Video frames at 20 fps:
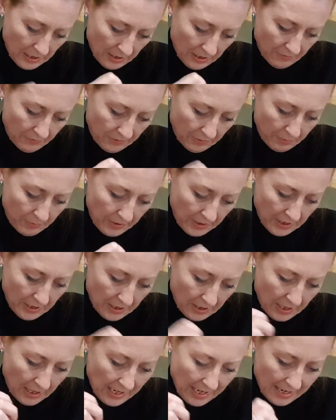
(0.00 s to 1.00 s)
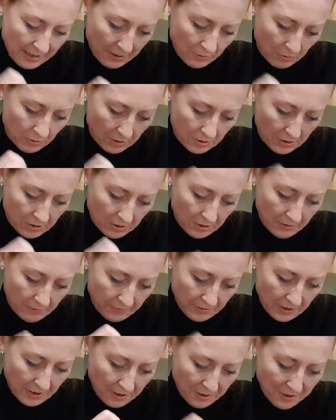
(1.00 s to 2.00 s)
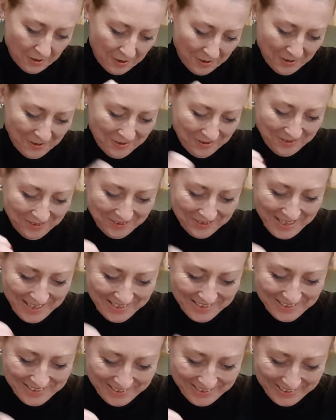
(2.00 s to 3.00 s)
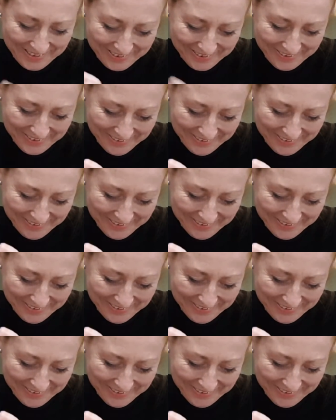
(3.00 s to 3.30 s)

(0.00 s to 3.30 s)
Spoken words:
have the beginning, of our reindeer.